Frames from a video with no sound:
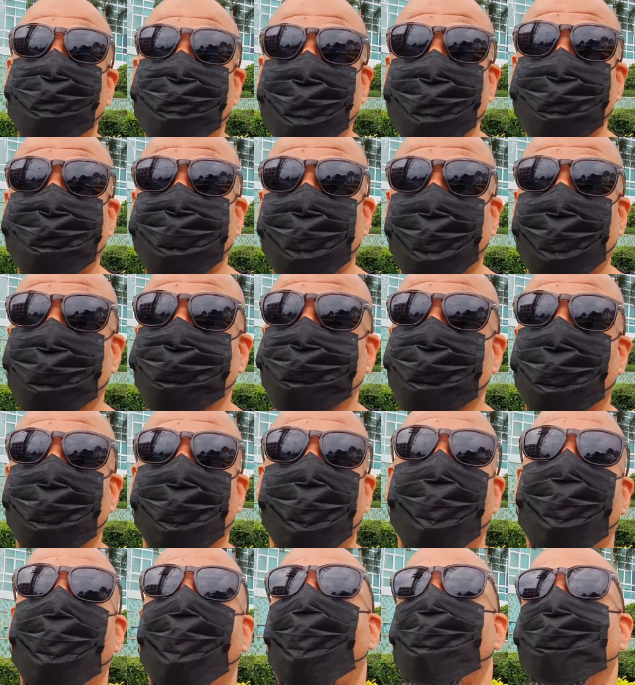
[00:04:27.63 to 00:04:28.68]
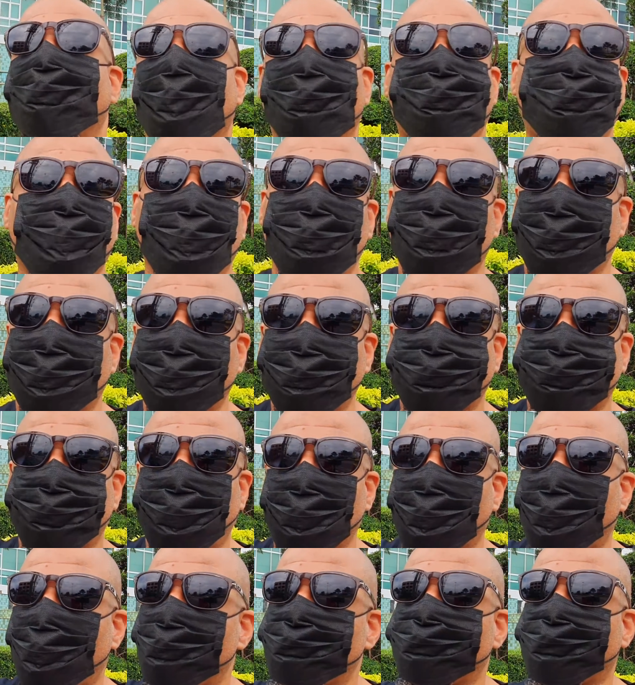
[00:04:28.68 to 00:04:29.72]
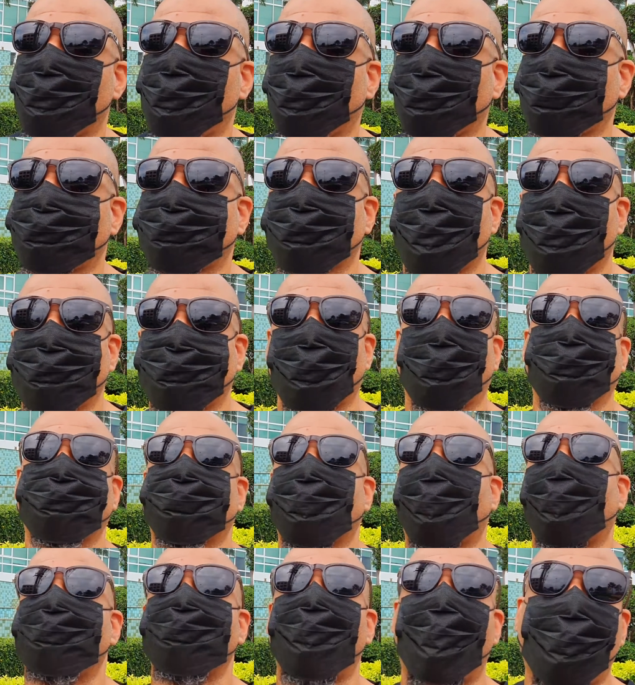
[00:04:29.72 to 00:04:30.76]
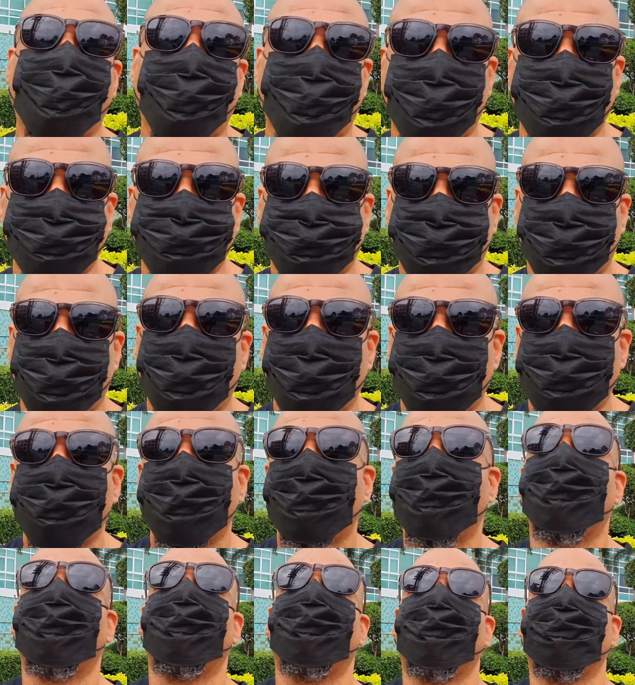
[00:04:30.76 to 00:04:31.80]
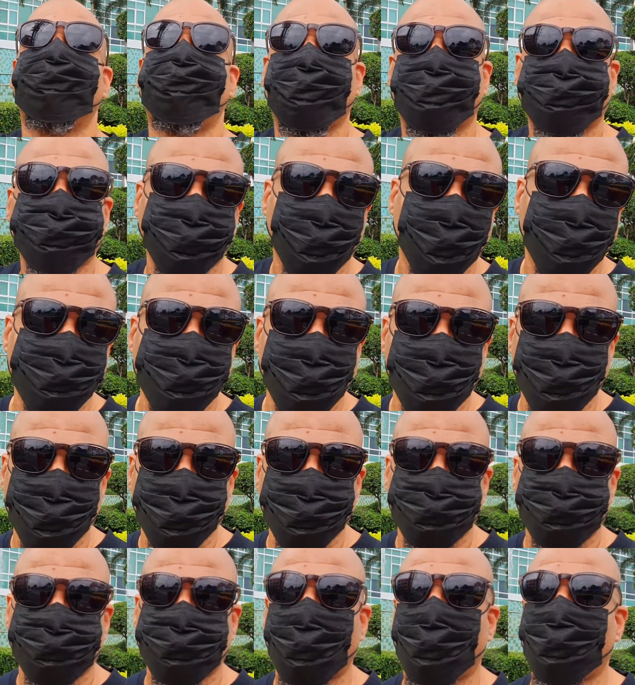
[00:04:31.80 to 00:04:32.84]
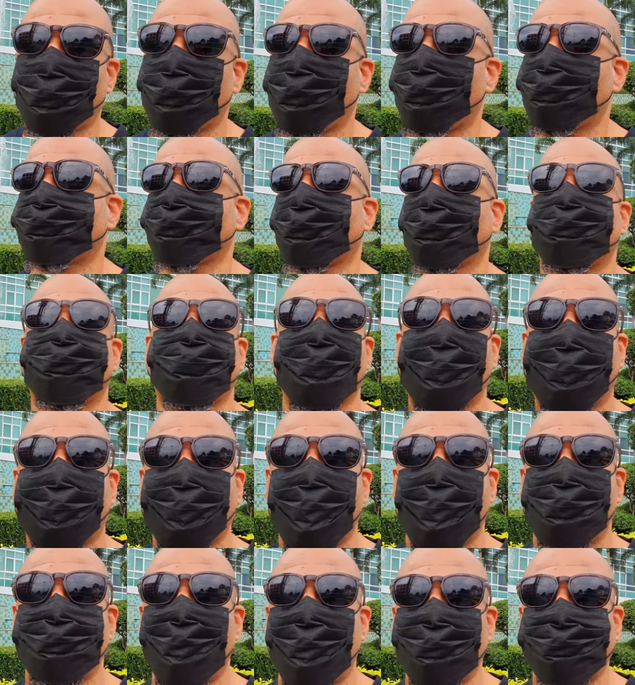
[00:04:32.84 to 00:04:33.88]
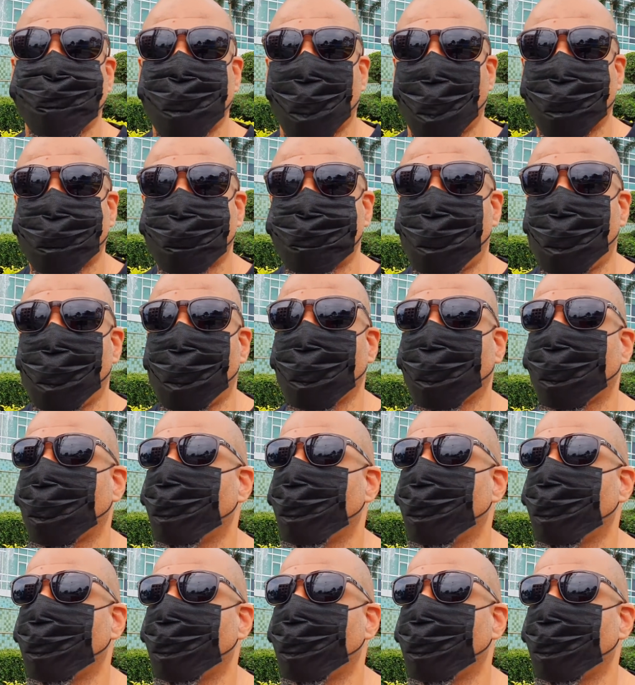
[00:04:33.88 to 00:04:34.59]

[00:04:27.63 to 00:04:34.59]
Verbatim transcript: details on that. I'm going to put links below for all this stuff. Don't take my word for it. Just read the news stories or check out my Facebook